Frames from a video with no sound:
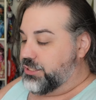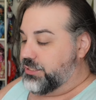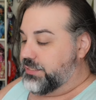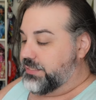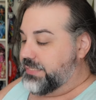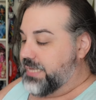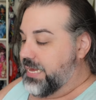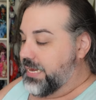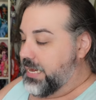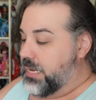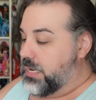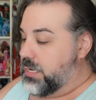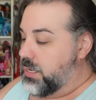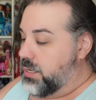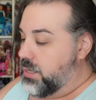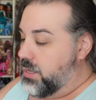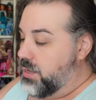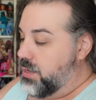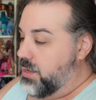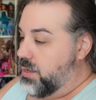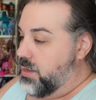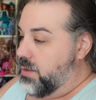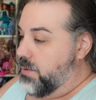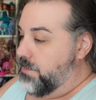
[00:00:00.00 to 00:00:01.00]
in a second.
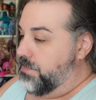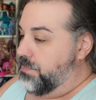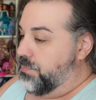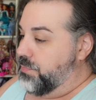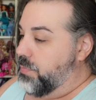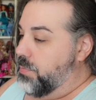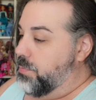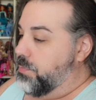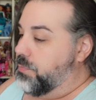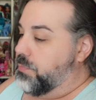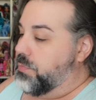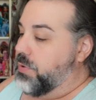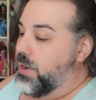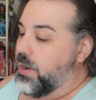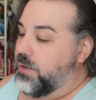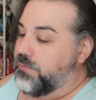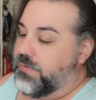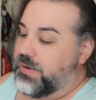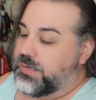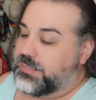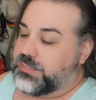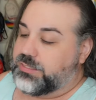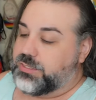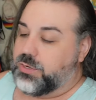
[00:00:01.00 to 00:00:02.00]

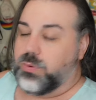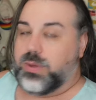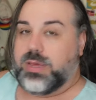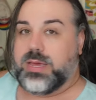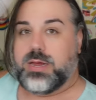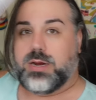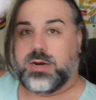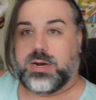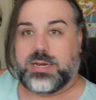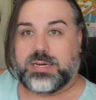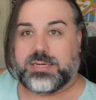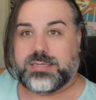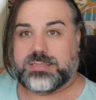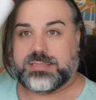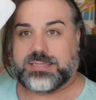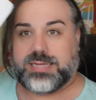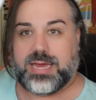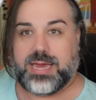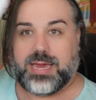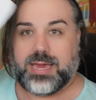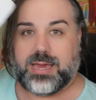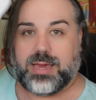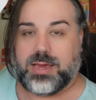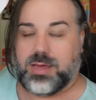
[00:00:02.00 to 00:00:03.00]
Perfect. So here is
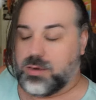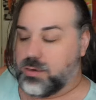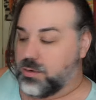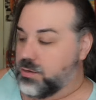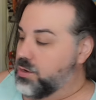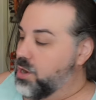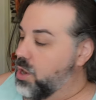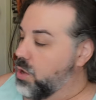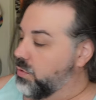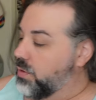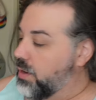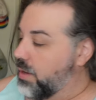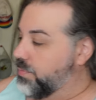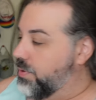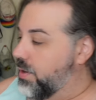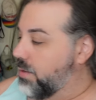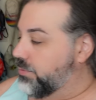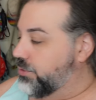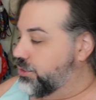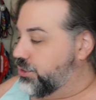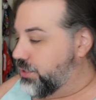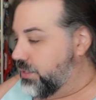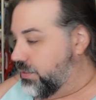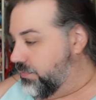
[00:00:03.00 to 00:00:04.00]
a note. I
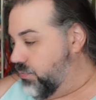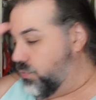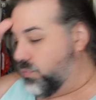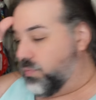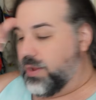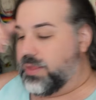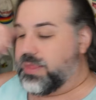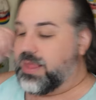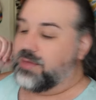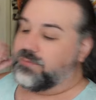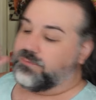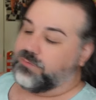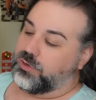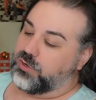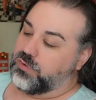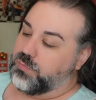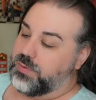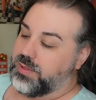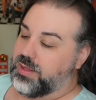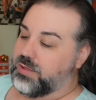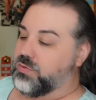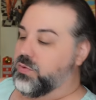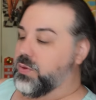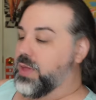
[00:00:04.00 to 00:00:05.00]
probably should have read that first,
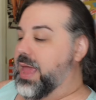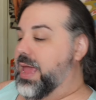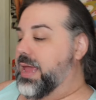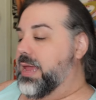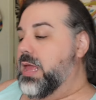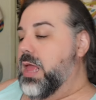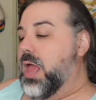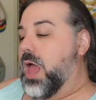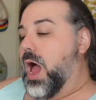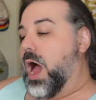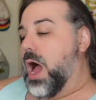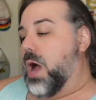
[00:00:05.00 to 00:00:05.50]
but that's okay.